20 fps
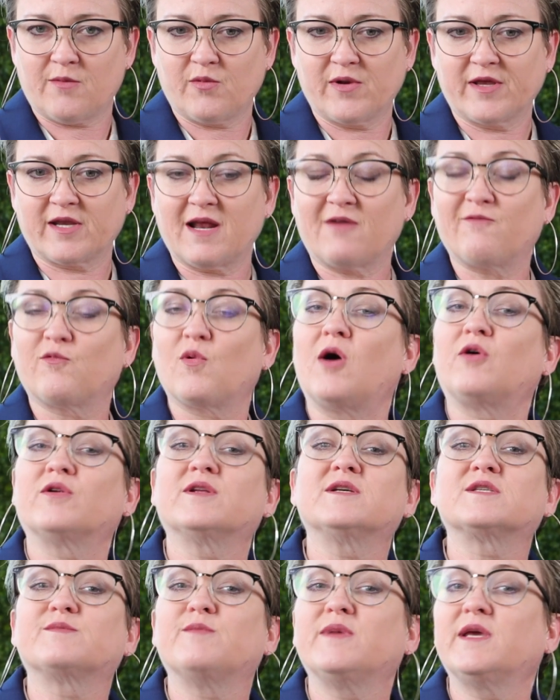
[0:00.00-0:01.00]
We could have
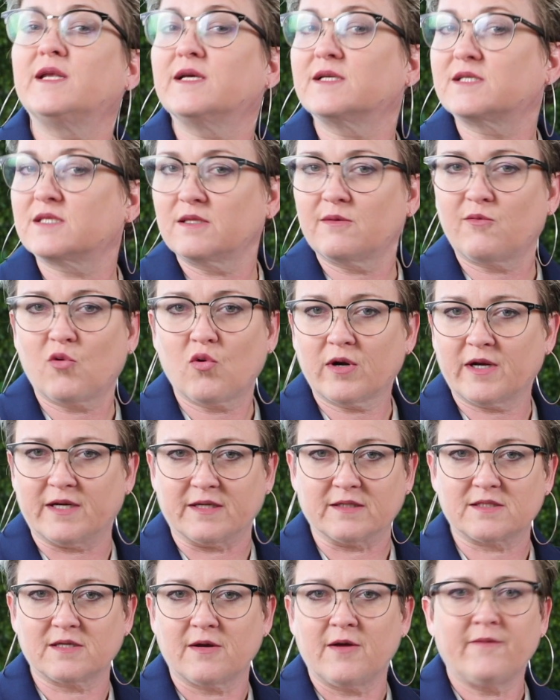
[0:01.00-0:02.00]
wellness meetings in the
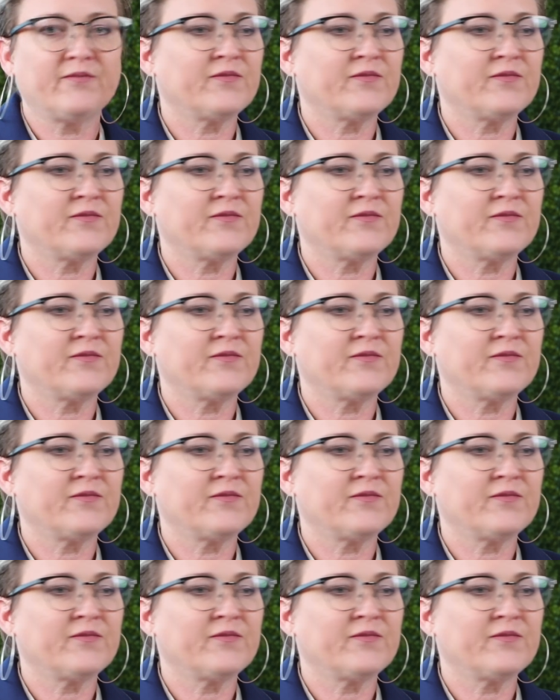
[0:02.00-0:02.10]
mornings.